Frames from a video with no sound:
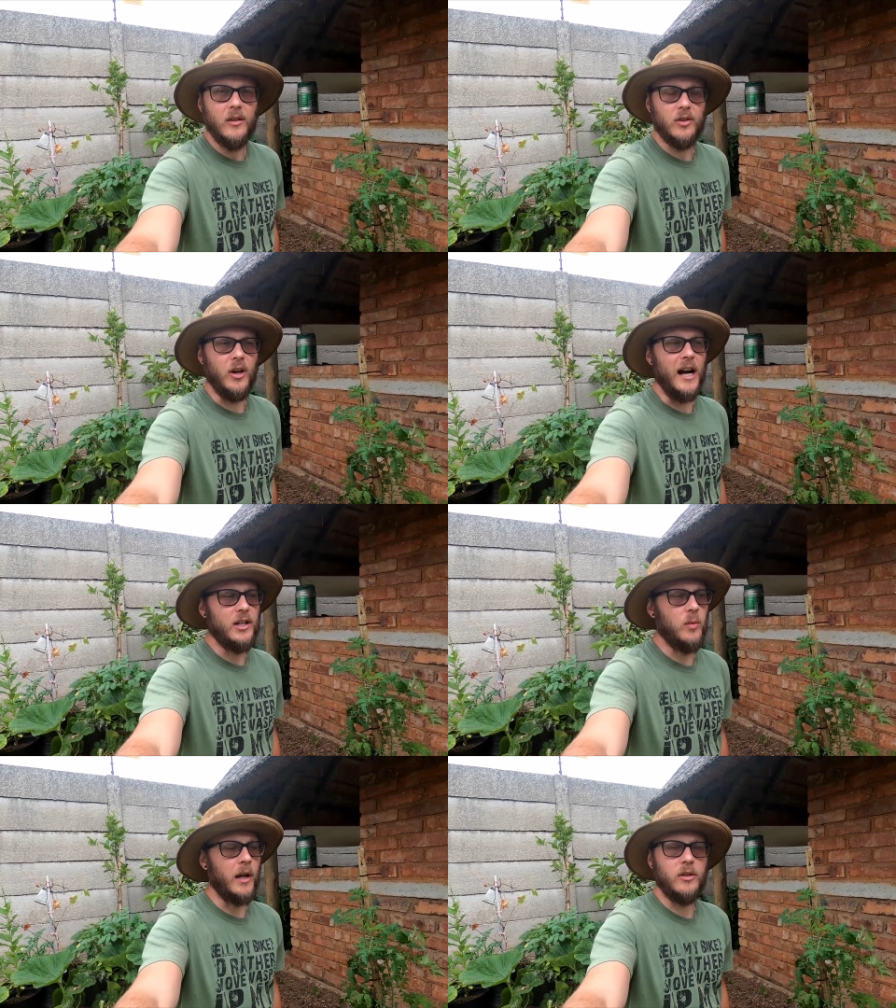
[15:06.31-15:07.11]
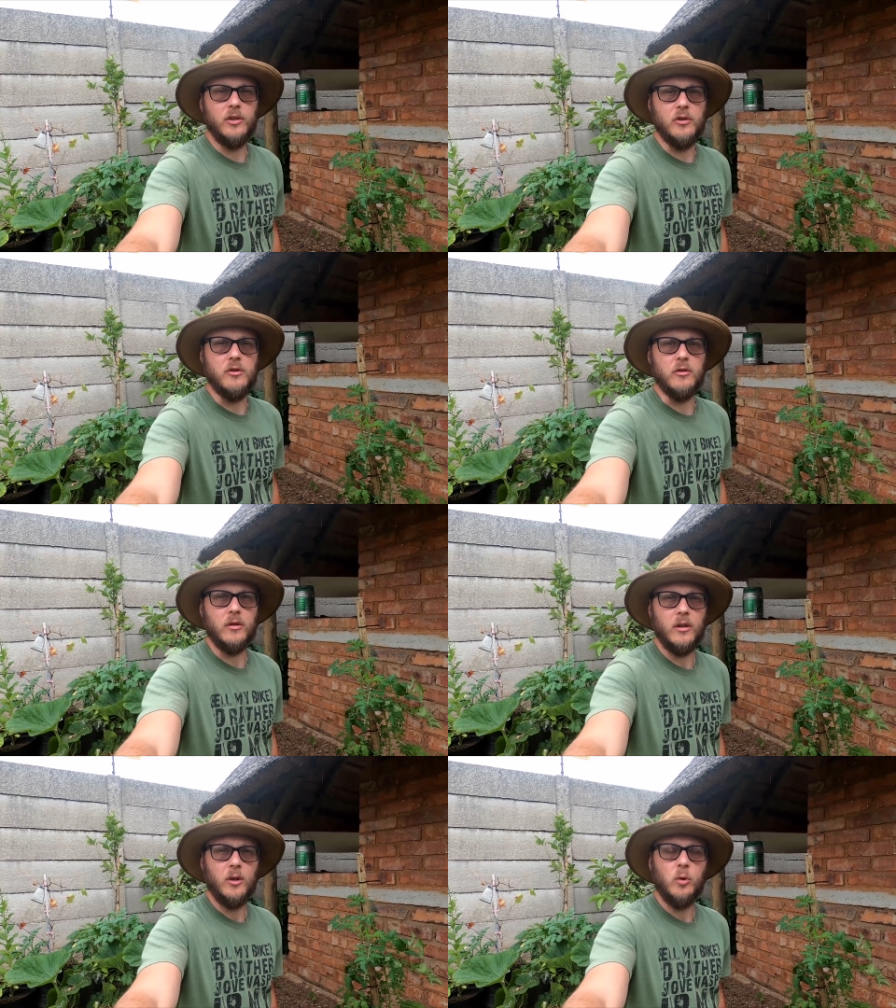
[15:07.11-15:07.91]
So I just wanted to
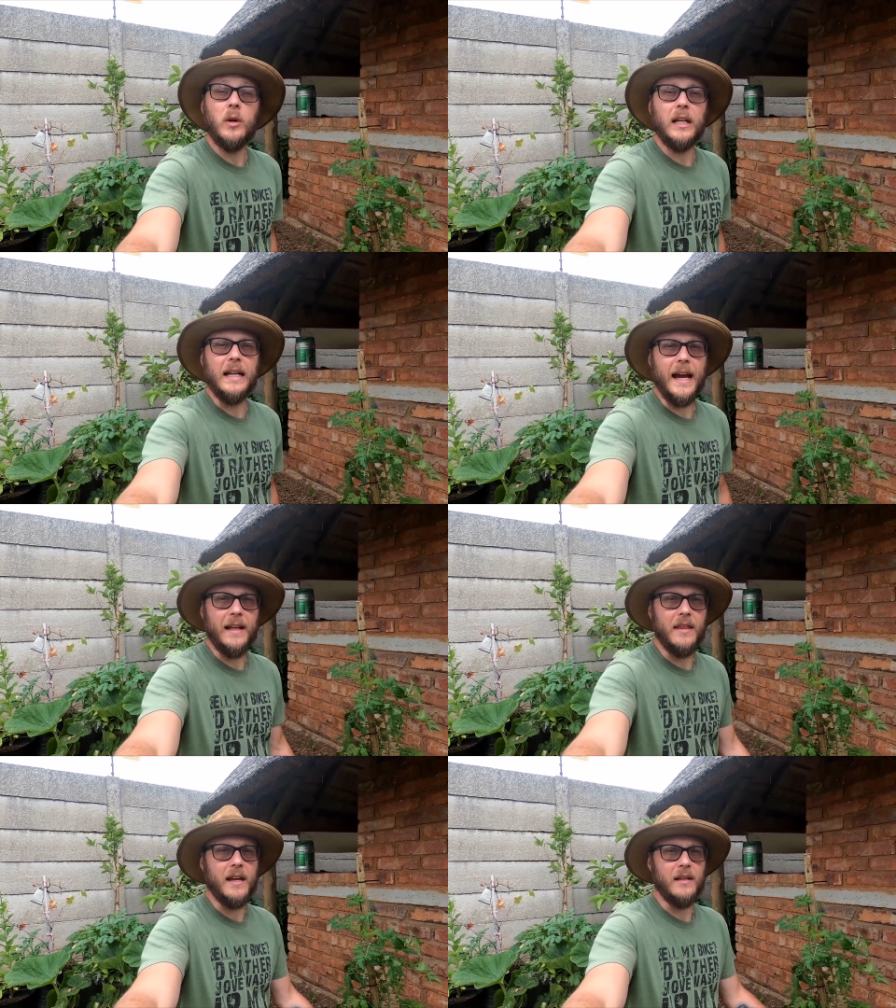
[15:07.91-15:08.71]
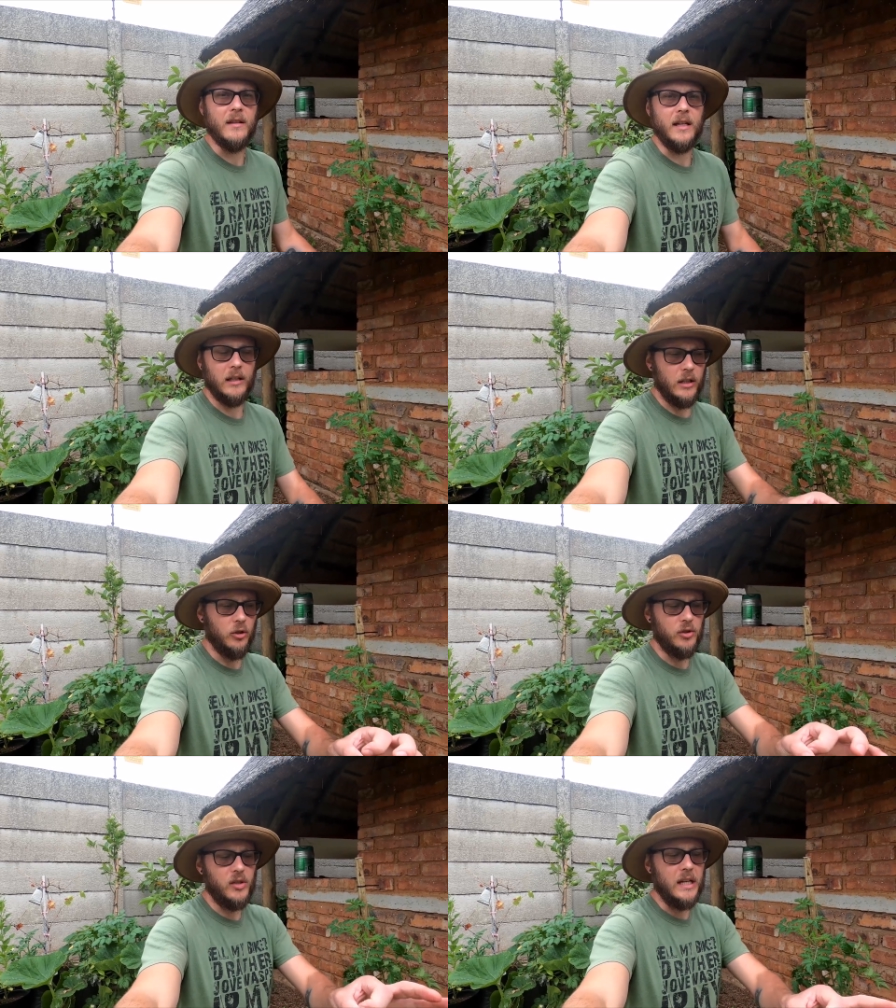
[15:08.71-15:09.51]
quickly add that in there.
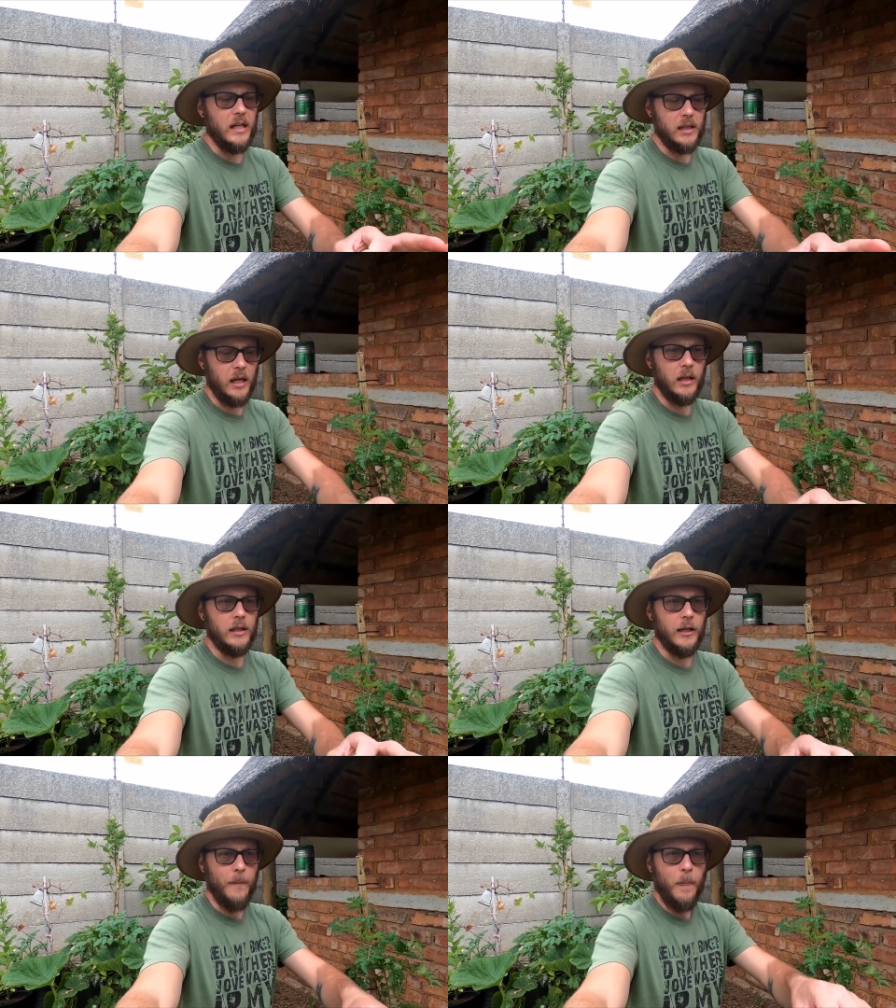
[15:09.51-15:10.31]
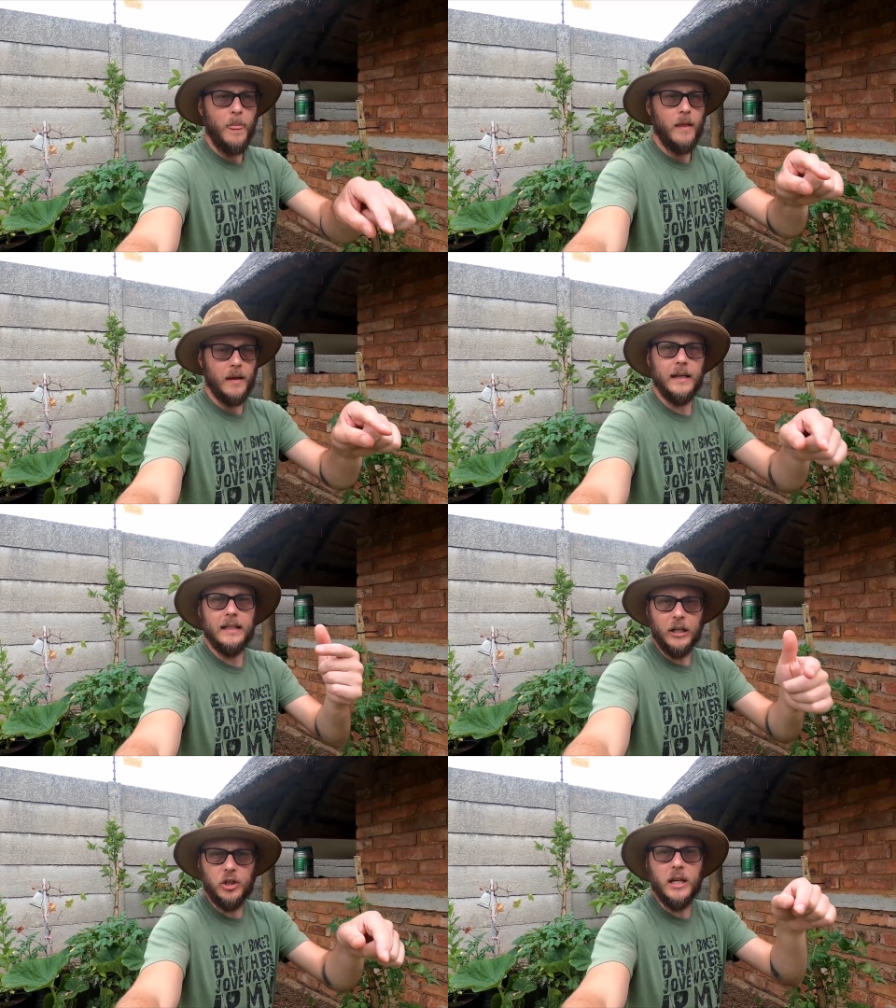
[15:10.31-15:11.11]
You'll see it's like it
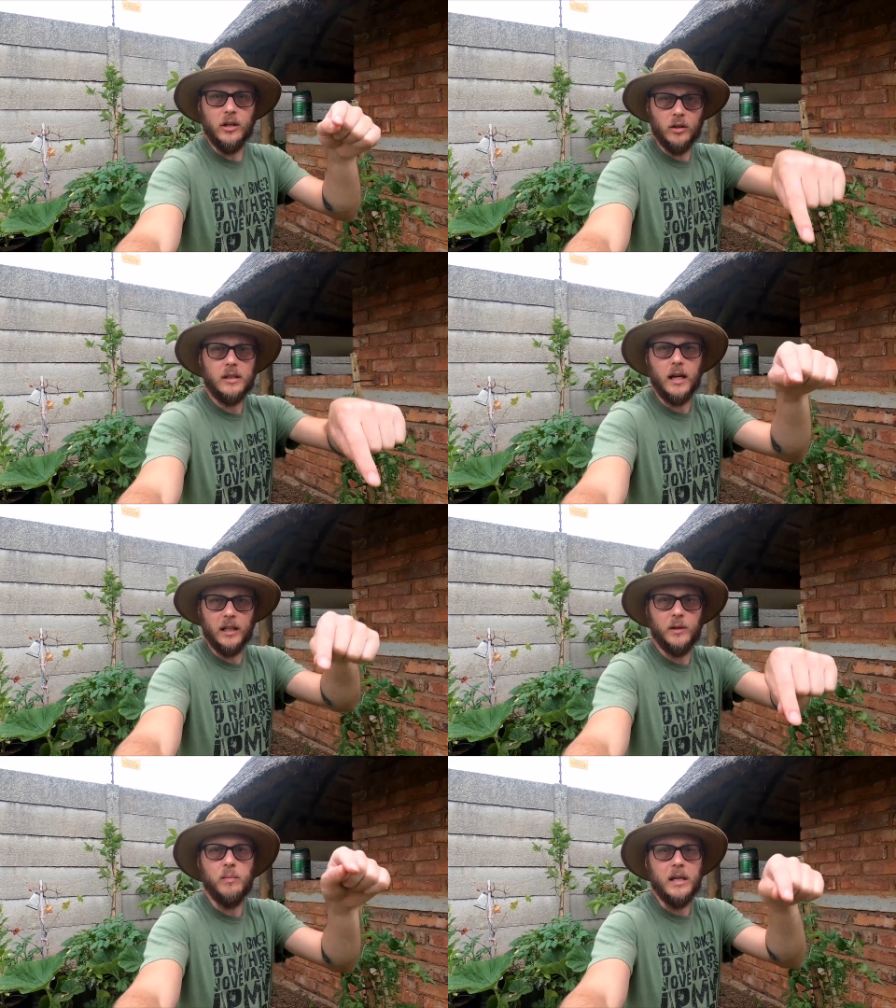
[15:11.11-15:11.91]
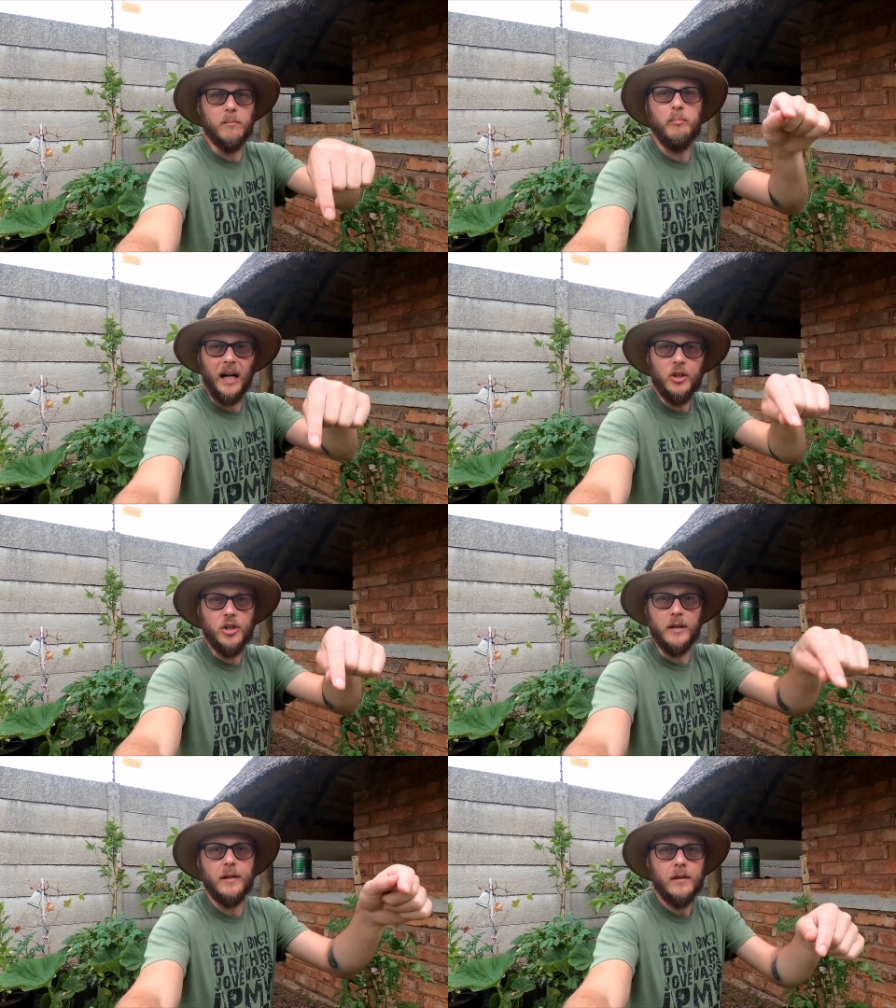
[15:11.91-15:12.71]
literally looks like it's been
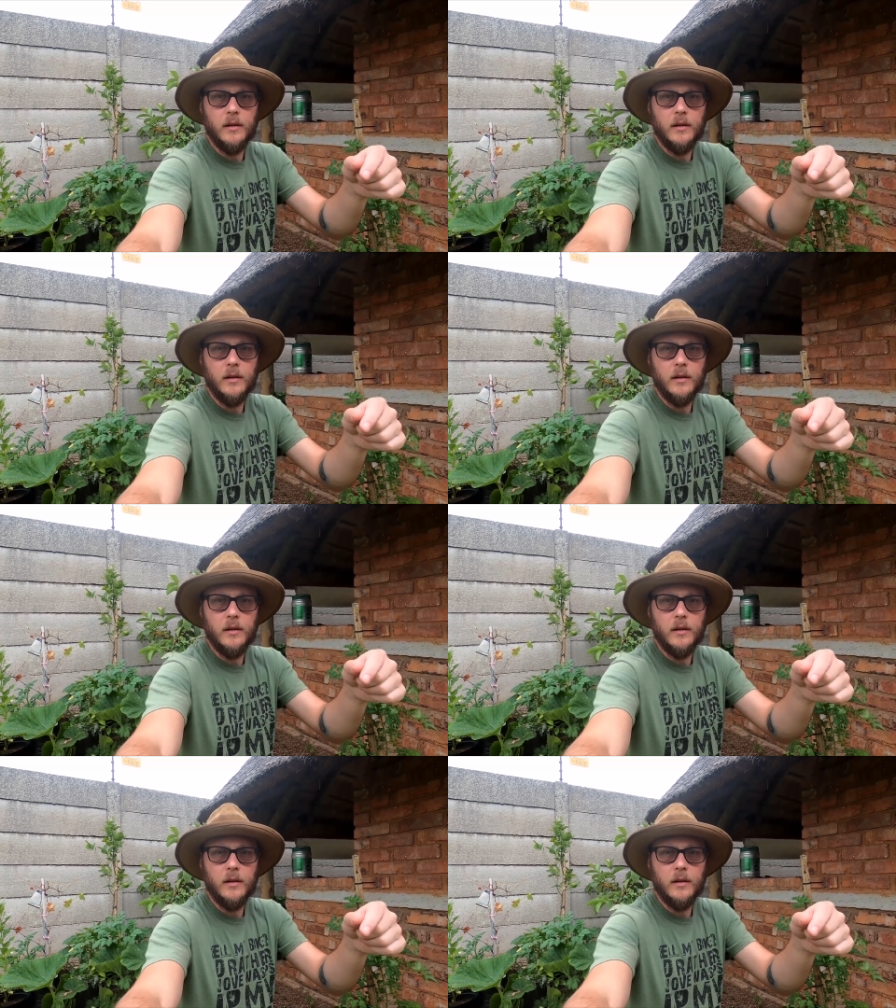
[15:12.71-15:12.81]
punctured.